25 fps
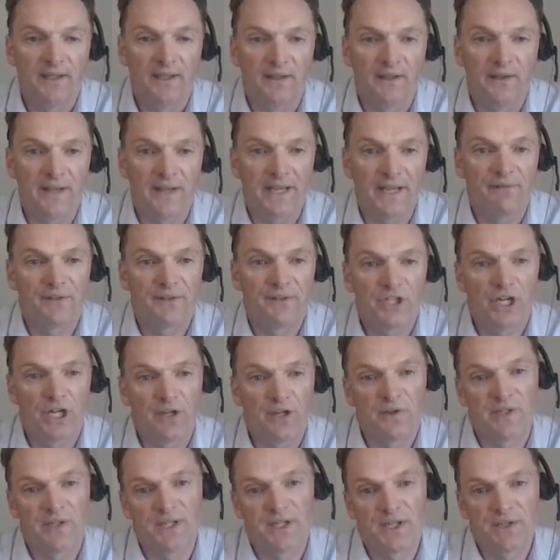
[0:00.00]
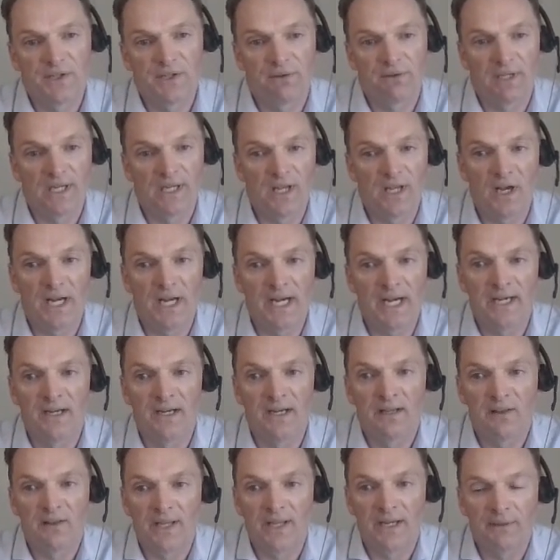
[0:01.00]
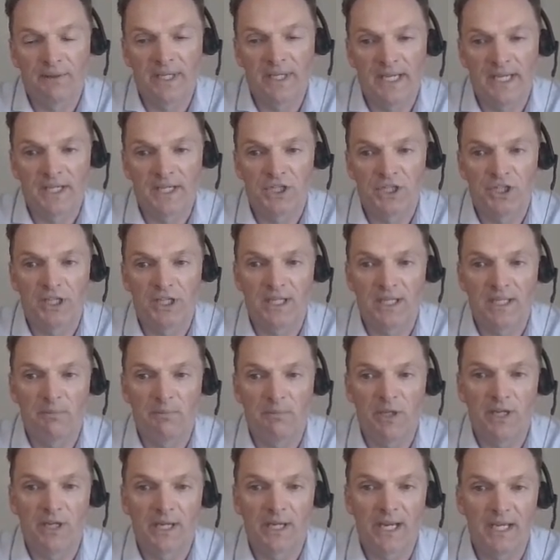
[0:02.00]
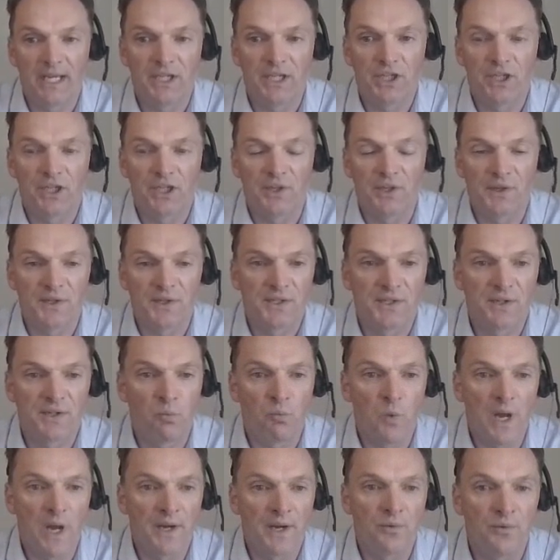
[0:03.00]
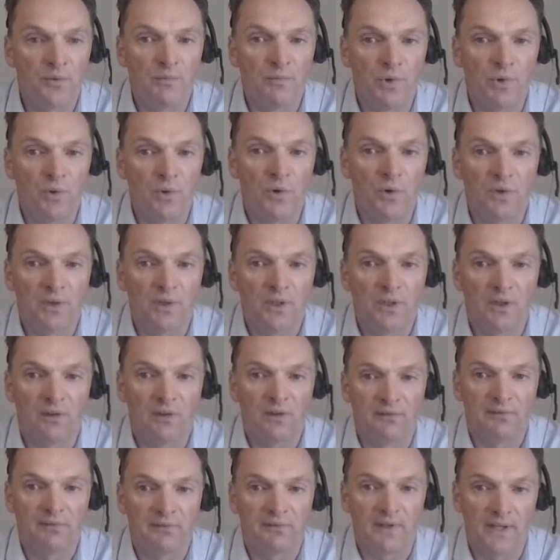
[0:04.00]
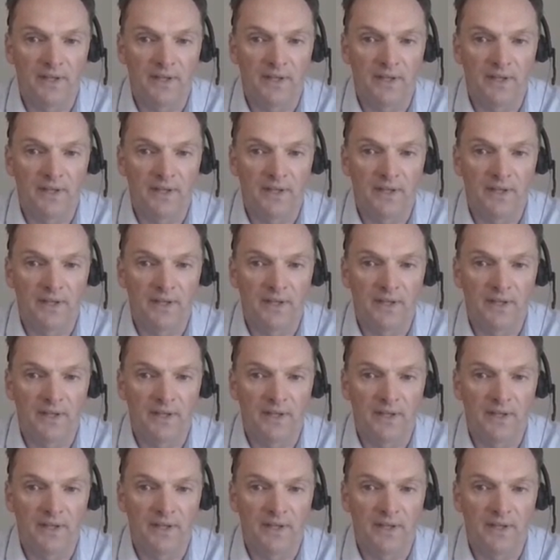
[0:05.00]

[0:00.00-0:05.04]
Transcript: And they've chosen to align their ESG communications to one or more of